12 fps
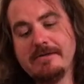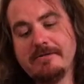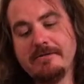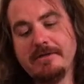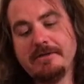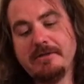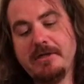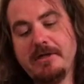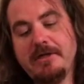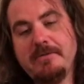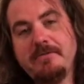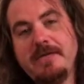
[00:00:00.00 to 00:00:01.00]
was
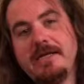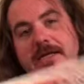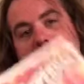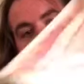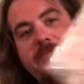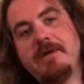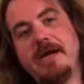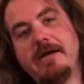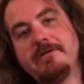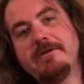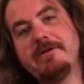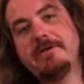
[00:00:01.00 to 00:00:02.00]
going to be
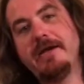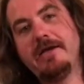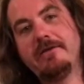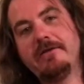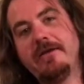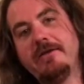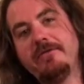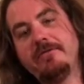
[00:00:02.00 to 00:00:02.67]
about the death of